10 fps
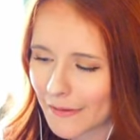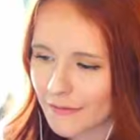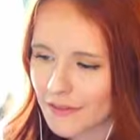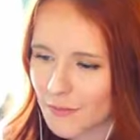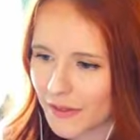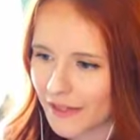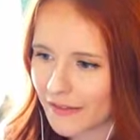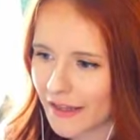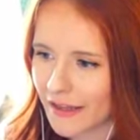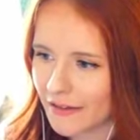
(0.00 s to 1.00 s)
Let's
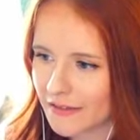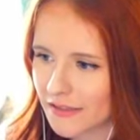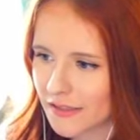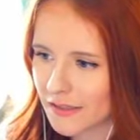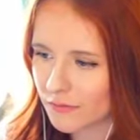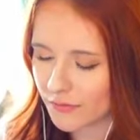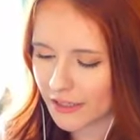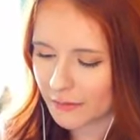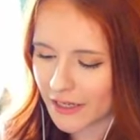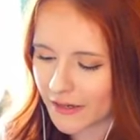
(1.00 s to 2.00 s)
plant that
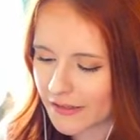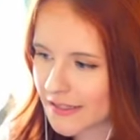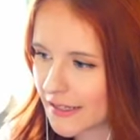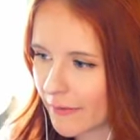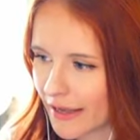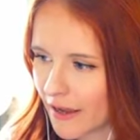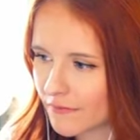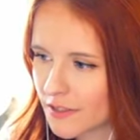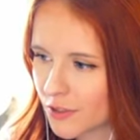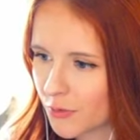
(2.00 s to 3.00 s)
random carrot seed that we
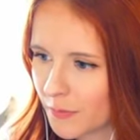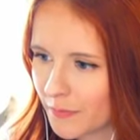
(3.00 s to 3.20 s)
have too.